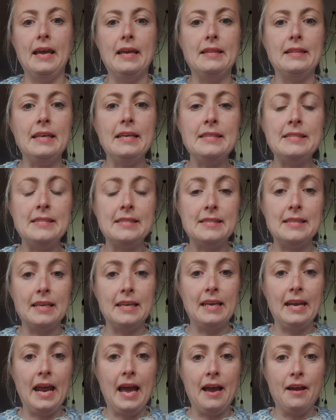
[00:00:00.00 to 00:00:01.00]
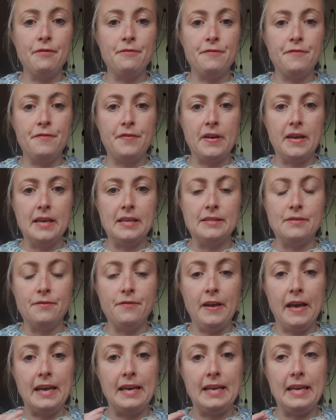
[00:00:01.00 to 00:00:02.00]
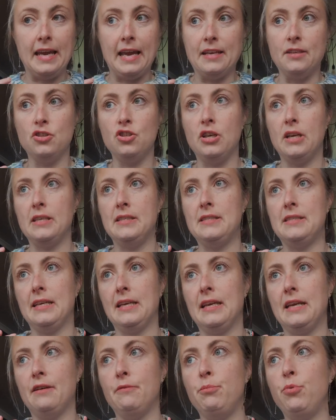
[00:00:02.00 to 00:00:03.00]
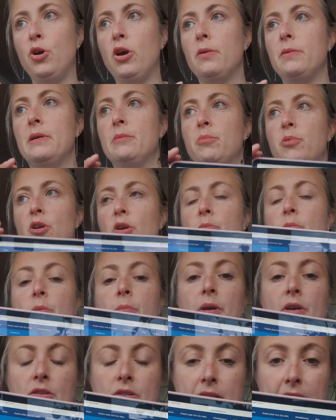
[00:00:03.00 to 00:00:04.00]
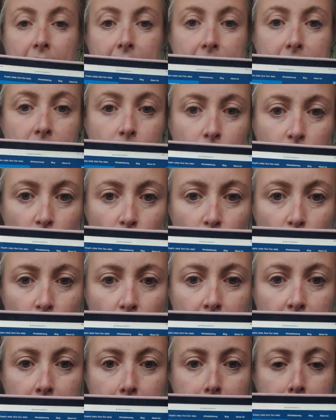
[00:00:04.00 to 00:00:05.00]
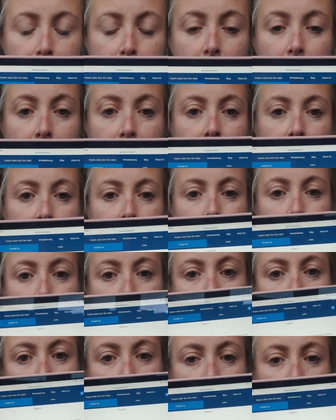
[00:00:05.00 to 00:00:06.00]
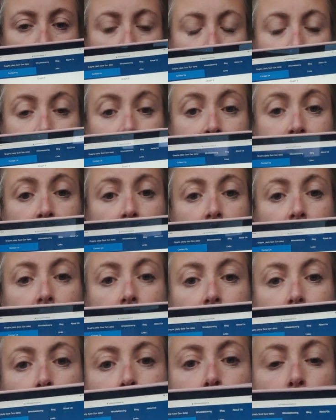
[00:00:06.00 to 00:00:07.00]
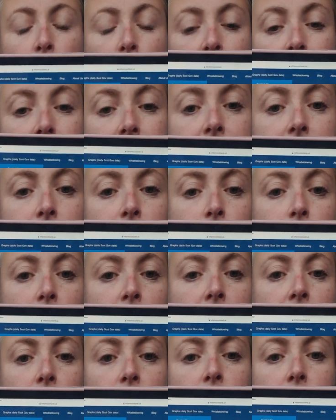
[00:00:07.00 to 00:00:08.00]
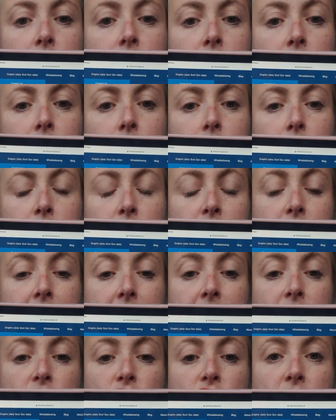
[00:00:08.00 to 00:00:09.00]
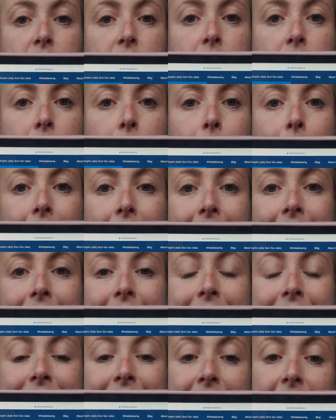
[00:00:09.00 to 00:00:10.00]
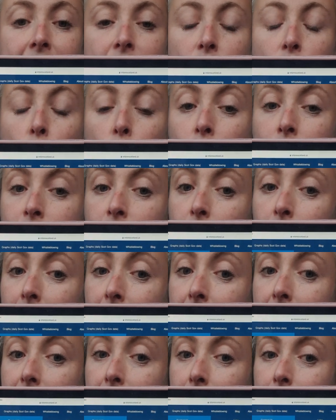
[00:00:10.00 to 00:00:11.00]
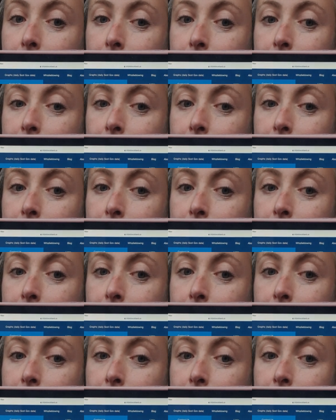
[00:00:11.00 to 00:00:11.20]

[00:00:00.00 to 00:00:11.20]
This graph is very interesting, and I've put a wee blurb about it in the blog. These are positive results percentages by day of the week.